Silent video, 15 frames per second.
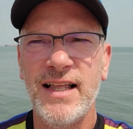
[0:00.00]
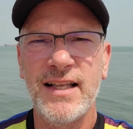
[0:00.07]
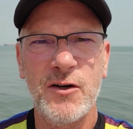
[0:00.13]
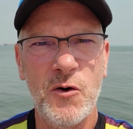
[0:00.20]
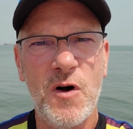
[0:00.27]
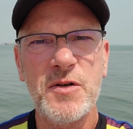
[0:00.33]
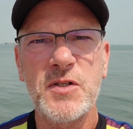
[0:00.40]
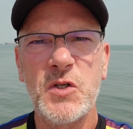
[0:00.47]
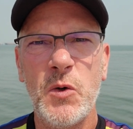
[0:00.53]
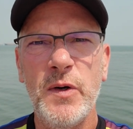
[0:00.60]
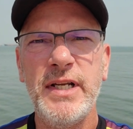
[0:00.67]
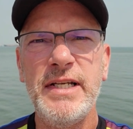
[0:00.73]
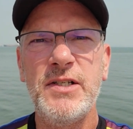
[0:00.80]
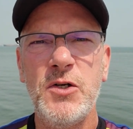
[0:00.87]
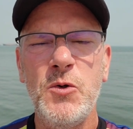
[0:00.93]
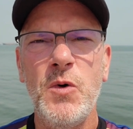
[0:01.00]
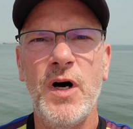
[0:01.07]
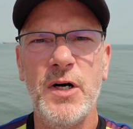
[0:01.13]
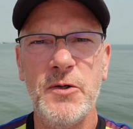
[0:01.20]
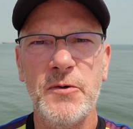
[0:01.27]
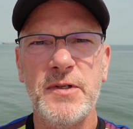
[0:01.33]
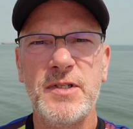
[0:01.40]
Crossed
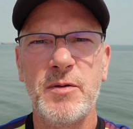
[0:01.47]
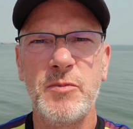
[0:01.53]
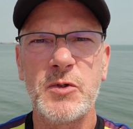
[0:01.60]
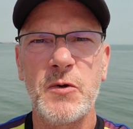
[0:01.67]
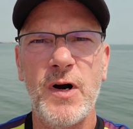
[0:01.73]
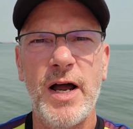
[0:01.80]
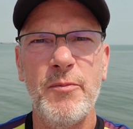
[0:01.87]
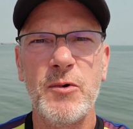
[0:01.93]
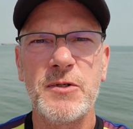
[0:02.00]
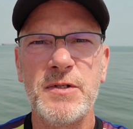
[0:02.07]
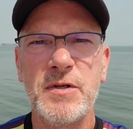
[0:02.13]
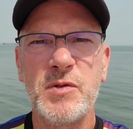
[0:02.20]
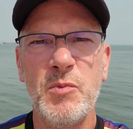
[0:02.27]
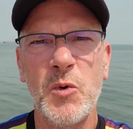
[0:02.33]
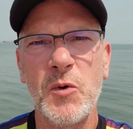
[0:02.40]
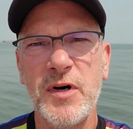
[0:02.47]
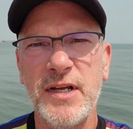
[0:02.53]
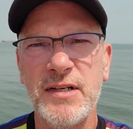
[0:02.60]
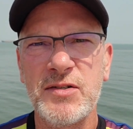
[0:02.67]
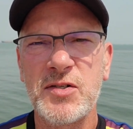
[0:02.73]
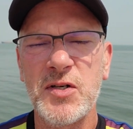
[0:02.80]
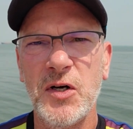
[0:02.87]
2,200 subscribers this
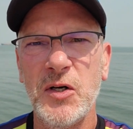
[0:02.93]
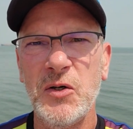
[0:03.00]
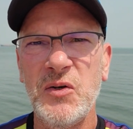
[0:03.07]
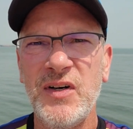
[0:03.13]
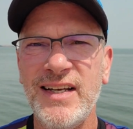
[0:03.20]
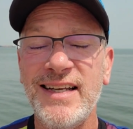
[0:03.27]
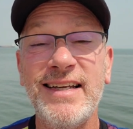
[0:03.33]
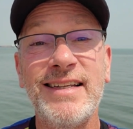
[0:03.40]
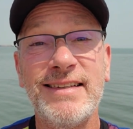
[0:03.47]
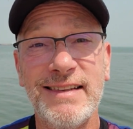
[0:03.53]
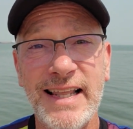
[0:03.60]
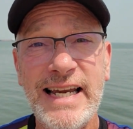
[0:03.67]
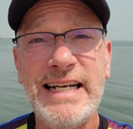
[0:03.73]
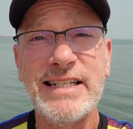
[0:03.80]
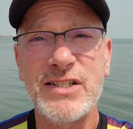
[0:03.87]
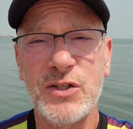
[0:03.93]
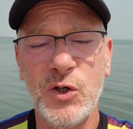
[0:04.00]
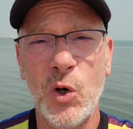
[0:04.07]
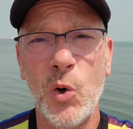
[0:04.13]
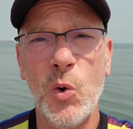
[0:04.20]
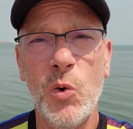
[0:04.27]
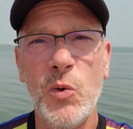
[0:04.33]
morning. So latest
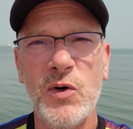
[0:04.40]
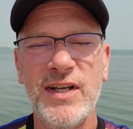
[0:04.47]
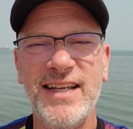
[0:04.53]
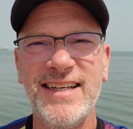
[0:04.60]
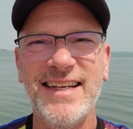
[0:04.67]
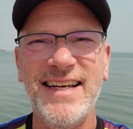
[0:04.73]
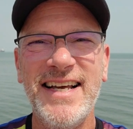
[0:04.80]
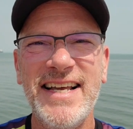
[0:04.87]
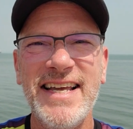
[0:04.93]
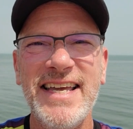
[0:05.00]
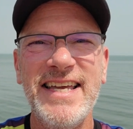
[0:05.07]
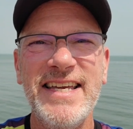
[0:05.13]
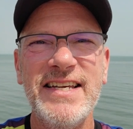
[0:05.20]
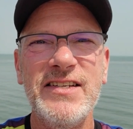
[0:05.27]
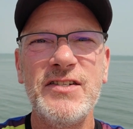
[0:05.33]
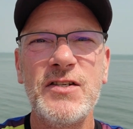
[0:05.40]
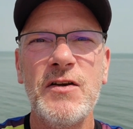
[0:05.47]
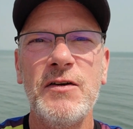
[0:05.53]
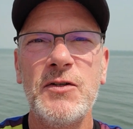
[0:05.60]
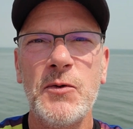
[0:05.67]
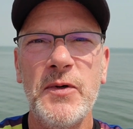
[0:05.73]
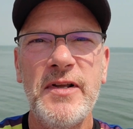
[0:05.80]
goal is
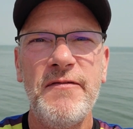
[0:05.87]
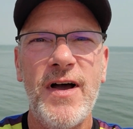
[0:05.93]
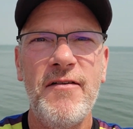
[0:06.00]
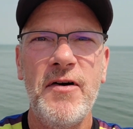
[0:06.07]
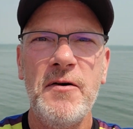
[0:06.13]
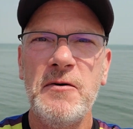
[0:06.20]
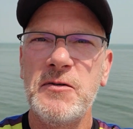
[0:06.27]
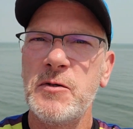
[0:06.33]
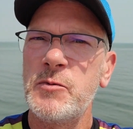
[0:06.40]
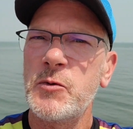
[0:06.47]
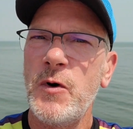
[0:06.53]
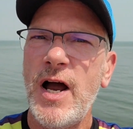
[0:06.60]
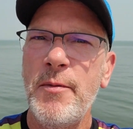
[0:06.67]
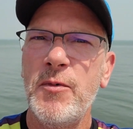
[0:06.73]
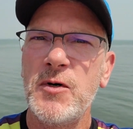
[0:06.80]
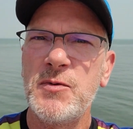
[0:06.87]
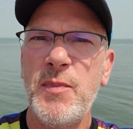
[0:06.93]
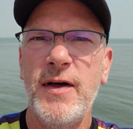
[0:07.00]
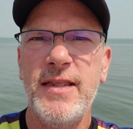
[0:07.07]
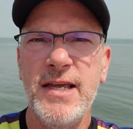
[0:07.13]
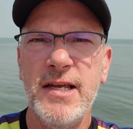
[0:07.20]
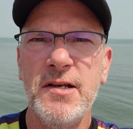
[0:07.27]
2,500 subscribers
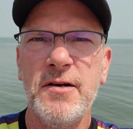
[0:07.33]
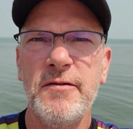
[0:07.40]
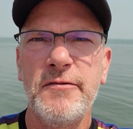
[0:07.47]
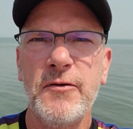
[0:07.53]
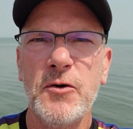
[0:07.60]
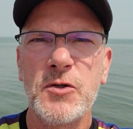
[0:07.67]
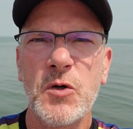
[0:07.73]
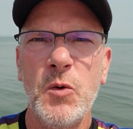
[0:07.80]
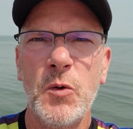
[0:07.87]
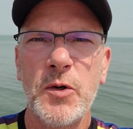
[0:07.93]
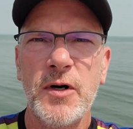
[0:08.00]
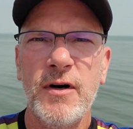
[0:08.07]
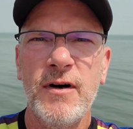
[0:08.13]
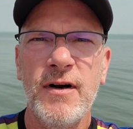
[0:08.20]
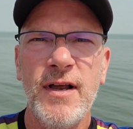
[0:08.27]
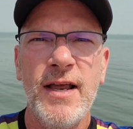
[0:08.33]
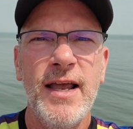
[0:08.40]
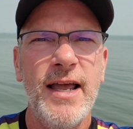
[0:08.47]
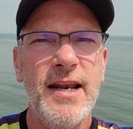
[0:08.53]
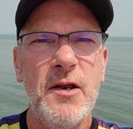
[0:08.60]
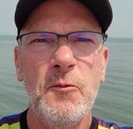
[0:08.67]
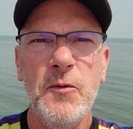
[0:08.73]
by the end of first quarter.
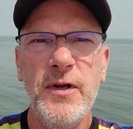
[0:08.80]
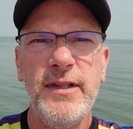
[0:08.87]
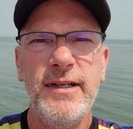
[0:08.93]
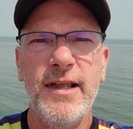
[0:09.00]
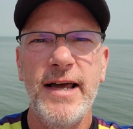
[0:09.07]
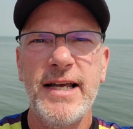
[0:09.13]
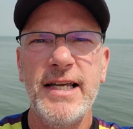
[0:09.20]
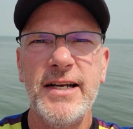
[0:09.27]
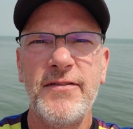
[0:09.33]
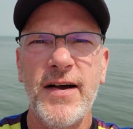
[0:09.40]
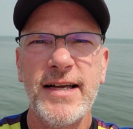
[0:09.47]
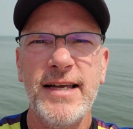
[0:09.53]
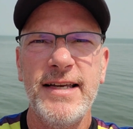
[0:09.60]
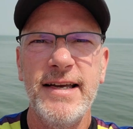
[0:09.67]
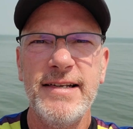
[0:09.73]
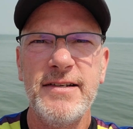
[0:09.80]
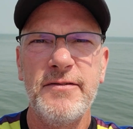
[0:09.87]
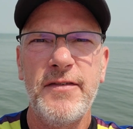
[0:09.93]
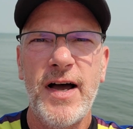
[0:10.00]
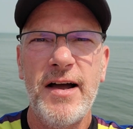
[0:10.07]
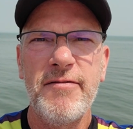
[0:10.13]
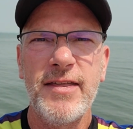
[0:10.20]
And I'd really like it if I could get to
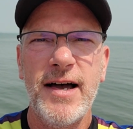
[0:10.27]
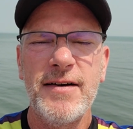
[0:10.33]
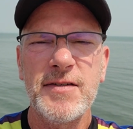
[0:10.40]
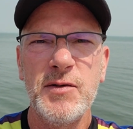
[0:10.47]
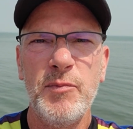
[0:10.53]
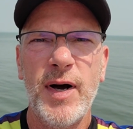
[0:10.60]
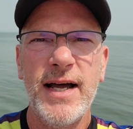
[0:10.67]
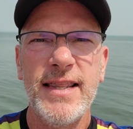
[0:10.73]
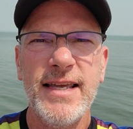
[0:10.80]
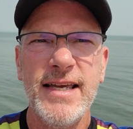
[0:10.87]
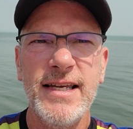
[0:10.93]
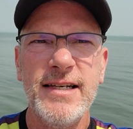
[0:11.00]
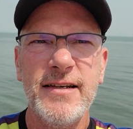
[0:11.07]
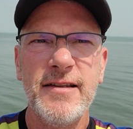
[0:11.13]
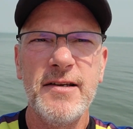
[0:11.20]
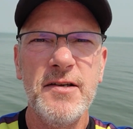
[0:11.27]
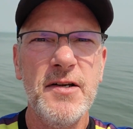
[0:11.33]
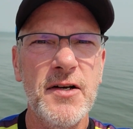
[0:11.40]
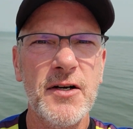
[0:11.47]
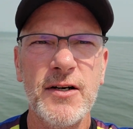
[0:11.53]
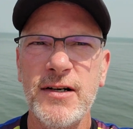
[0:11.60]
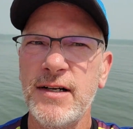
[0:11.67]
5,000 by the end of the
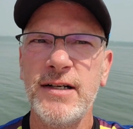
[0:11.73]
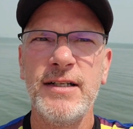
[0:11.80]
year.